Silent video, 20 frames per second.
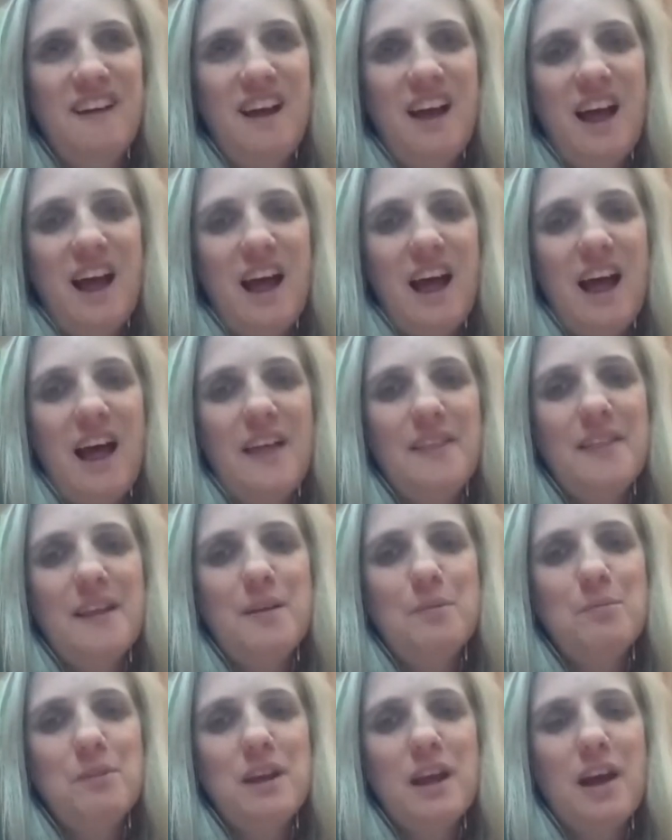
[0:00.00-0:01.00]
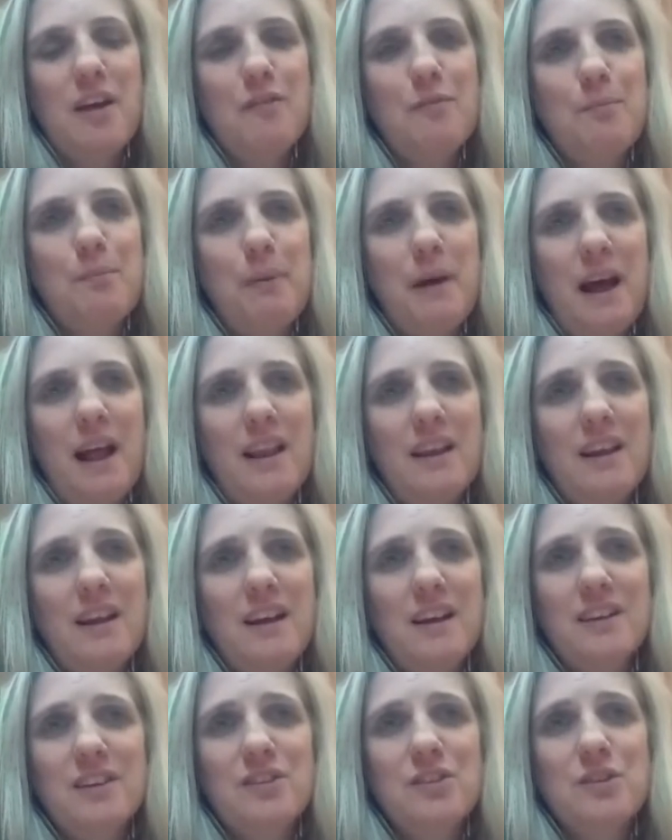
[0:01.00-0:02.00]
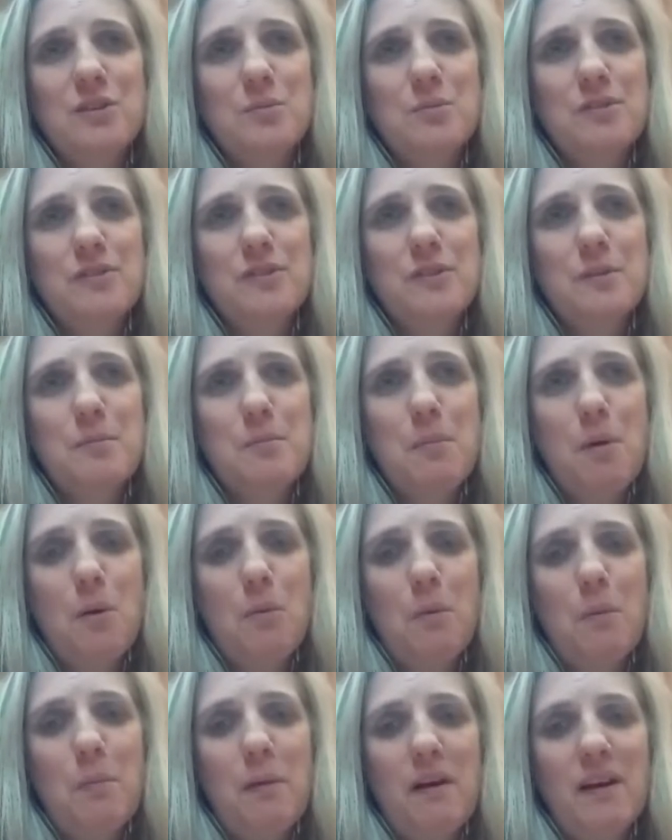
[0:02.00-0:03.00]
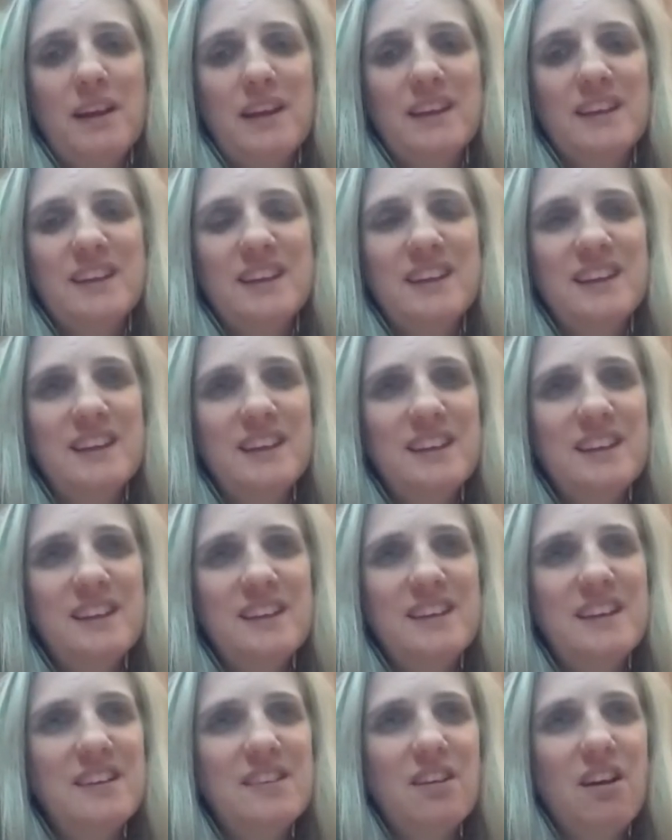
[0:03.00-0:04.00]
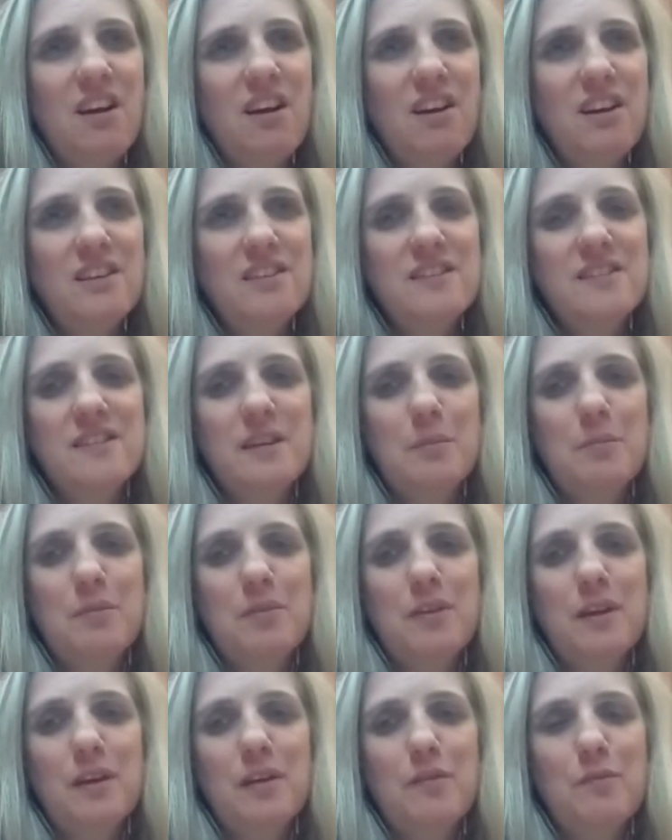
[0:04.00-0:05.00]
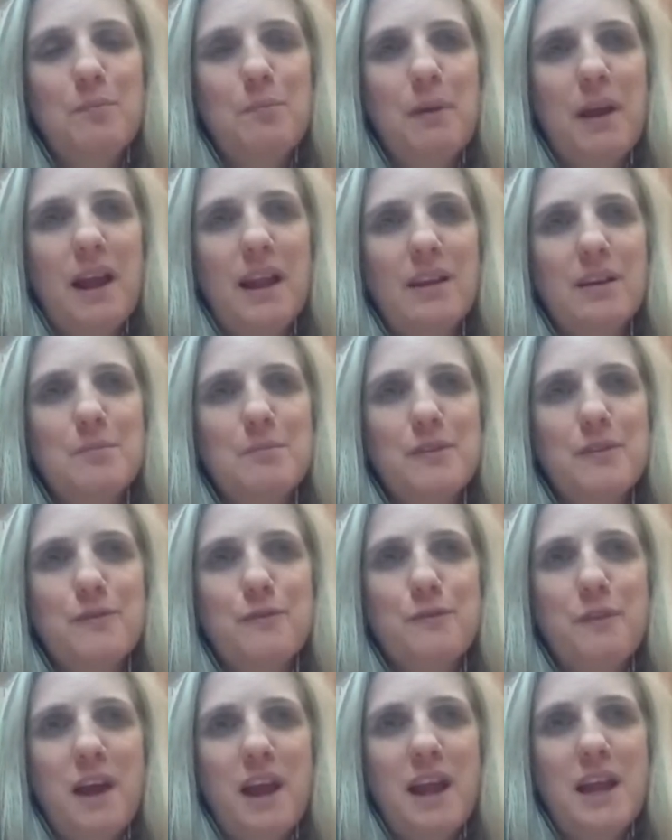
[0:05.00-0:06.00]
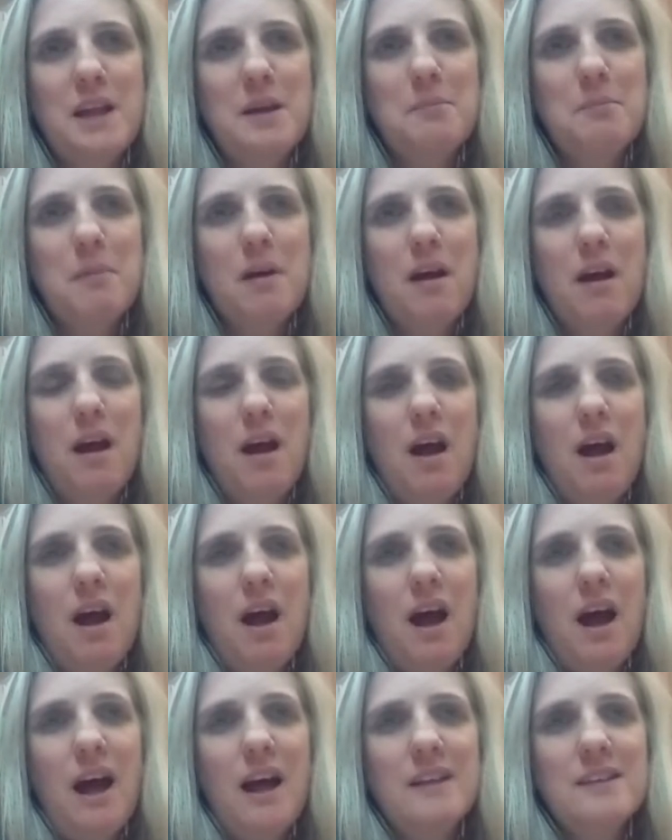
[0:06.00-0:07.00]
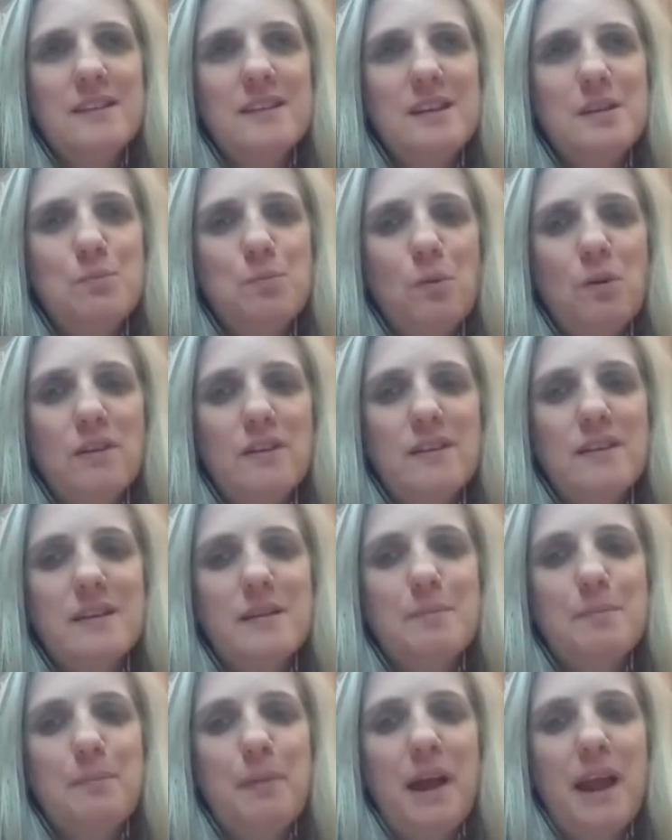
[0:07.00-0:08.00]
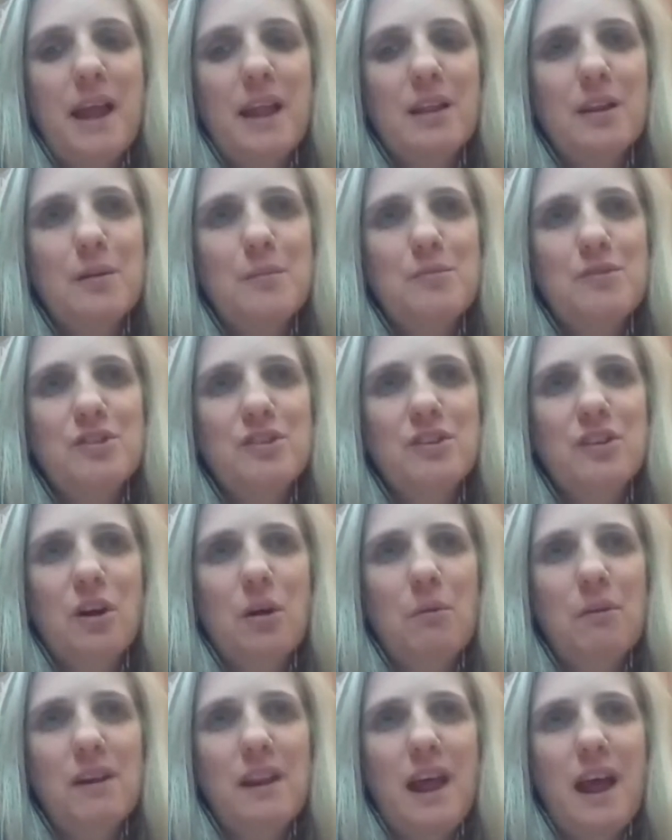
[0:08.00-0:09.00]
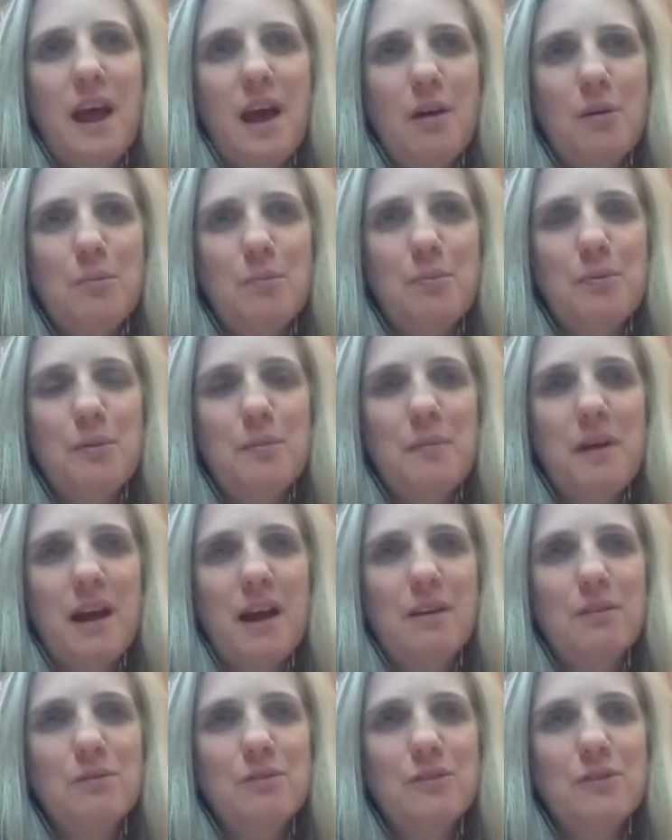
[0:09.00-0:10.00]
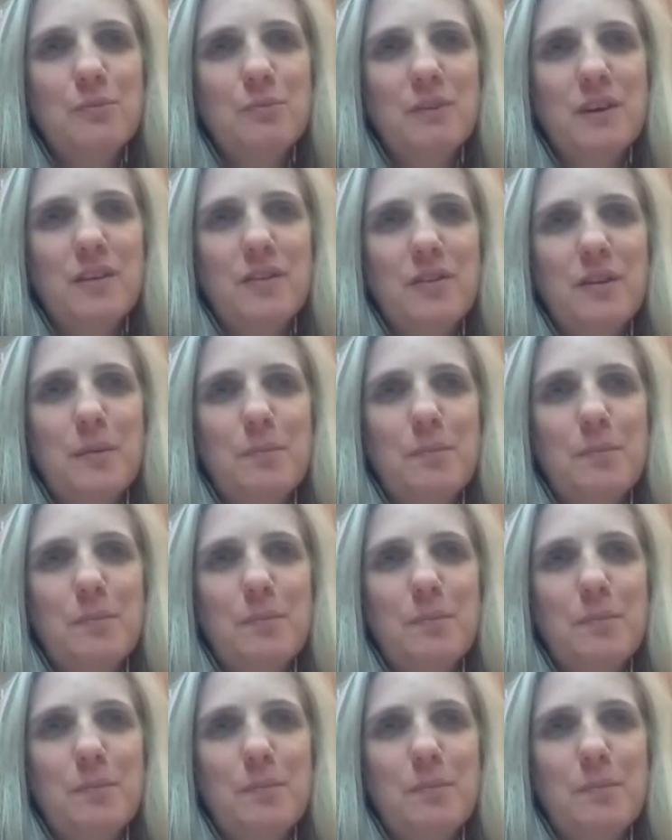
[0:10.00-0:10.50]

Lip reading: And then we have Balak, who was the Moabite king. He'd heard something of Balaam's fame and he wanted Balaam to go and help them out with a